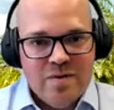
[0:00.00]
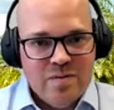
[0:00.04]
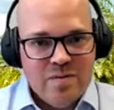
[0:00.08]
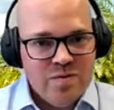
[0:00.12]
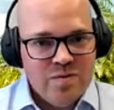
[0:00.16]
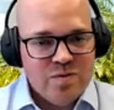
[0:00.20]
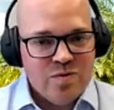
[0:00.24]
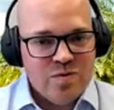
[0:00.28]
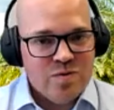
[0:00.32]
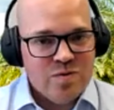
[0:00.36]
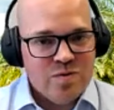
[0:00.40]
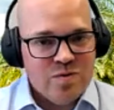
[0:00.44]

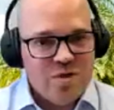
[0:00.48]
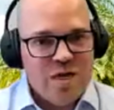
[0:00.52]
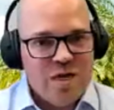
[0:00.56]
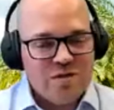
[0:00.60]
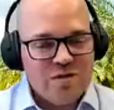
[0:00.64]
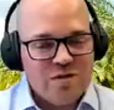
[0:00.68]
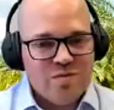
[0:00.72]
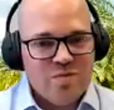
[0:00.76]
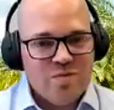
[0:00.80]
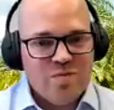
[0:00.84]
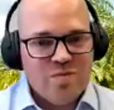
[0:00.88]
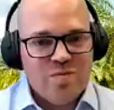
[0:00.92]
I'm sure
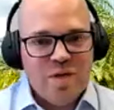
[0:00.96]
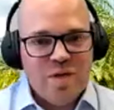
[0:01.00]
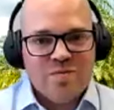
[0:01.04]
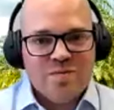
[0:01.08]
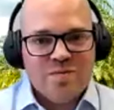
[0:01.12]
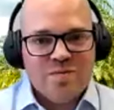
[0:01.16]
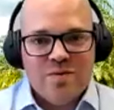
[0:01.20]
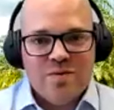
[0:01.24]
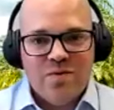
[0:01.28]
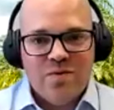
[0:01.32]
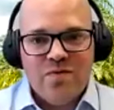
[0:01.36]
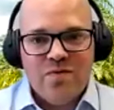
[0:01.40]
Josh will make
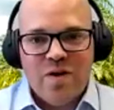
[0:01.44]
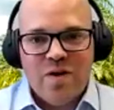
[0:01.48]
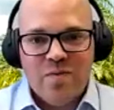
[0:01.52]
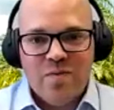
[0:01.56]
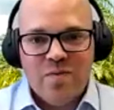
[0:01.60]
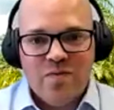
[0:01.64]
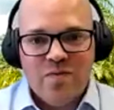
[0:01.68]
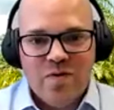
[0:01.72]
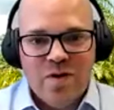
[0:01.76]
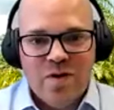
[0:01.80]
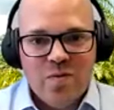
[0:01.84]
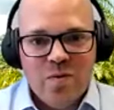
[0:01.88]
himself
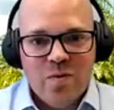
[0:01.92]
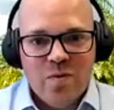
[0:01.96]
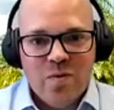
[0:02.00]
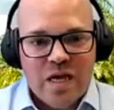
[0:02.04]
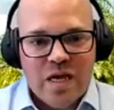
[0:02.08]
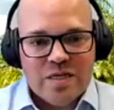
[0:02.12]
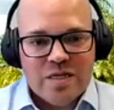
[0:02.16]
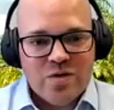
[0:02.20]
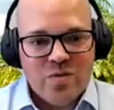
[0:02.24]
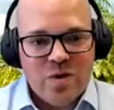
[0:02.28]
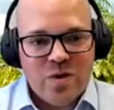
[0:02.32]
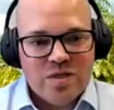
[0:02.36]
available if
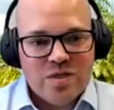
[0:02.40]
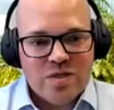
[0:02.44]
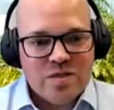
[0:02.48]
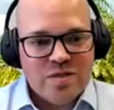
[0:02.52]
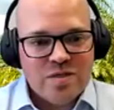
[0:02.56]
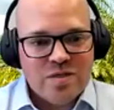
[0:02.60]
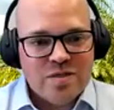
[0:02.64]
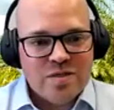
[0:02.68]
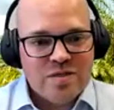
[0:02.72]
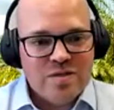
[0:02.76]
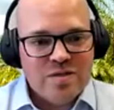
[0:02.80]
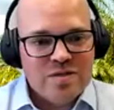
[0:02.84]
anyone has
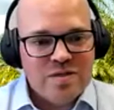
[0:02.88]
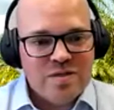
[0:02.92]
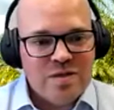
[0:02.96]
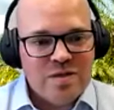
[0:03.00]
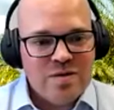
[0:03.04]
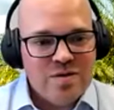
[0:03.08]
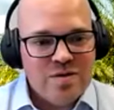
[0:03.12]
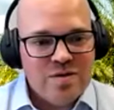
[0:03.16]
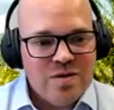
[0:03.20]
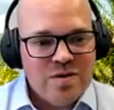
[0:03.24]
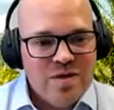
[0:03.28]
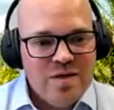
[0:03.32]
questions.
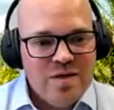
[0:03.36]
So